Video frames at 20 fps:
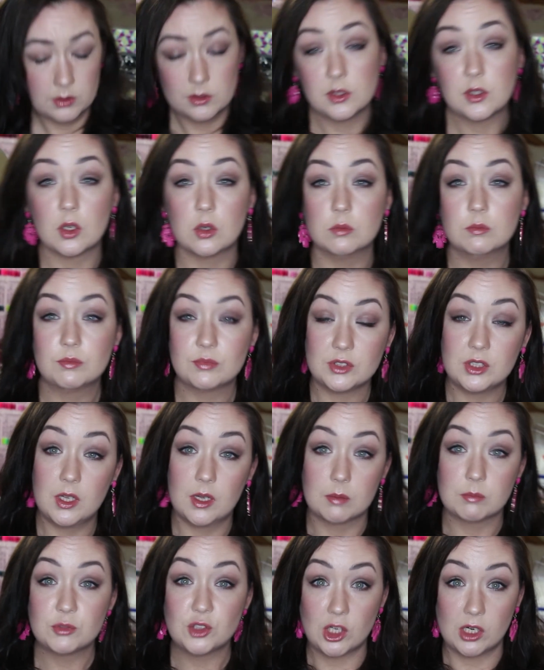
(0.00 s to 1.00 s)
So
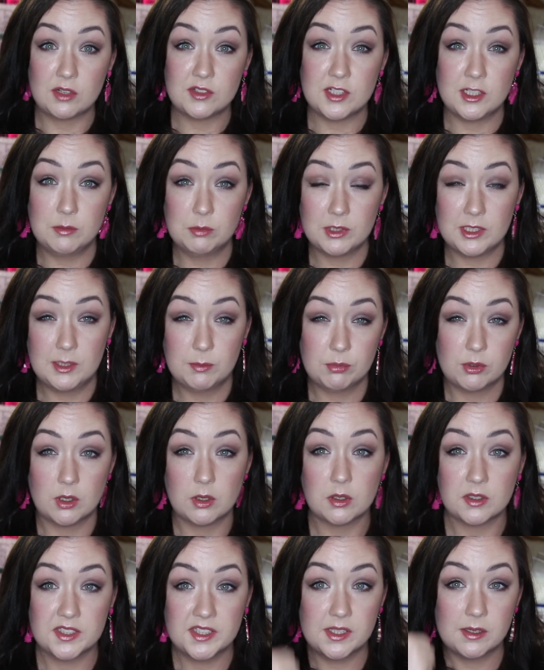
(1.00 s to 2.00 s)
yeah, Charlotte Tilbury lip
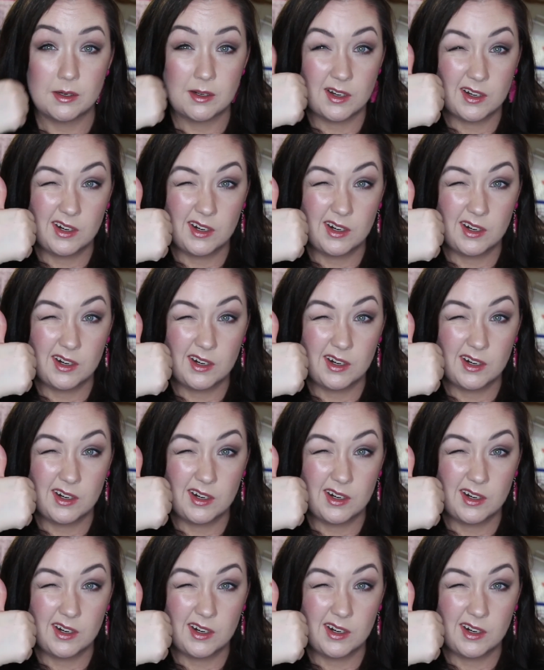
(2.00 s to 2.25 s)
products.